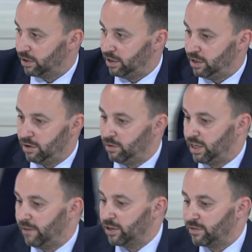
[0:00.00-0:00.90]
Can you
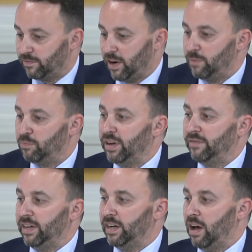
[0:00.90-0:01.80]
give us very
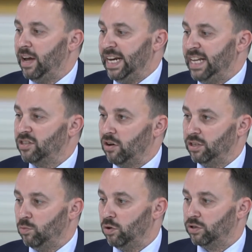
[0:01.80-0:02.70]
briefly an insight
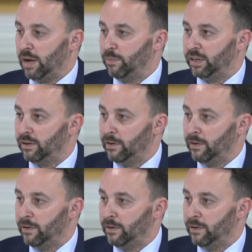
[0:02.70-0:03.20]
into what's happening?